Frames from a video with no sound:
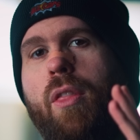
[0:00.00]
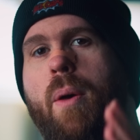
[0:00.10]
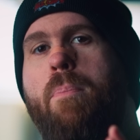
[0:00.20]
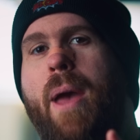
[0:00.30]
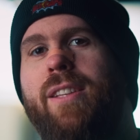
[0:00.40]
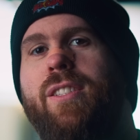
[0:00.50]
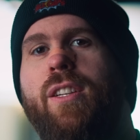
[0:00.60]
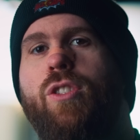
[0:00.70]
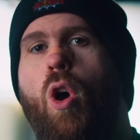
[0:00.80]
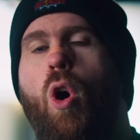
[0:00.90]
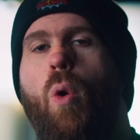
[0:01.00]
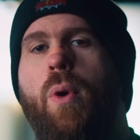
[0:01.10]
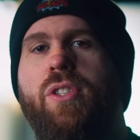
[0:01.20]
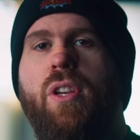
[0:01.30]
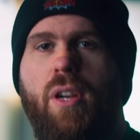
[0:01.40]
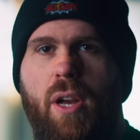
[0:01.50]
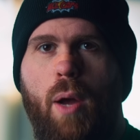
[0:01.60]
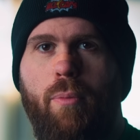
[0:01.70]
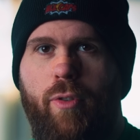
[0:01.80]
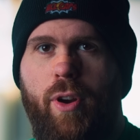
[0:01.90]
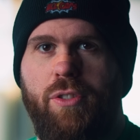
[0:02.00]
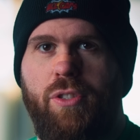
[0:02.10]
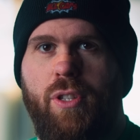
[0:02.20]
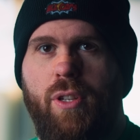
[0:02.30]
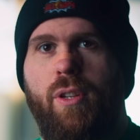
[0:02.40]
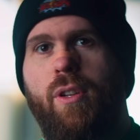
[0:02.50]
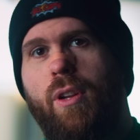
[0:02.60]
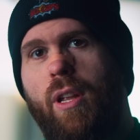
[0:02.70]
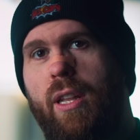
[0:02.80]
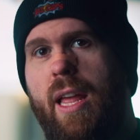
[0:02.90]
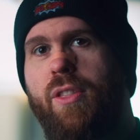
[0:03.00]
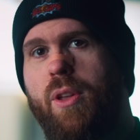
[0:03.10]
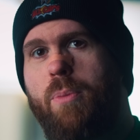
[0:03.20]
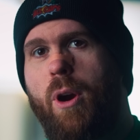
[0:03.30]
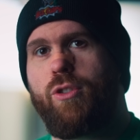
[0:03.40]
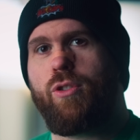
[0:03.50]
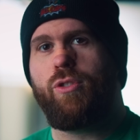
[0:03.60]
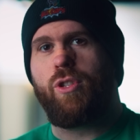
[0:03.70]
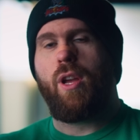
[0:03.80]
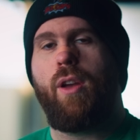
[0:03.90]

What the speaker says: the basics always come first. Lengthen partials,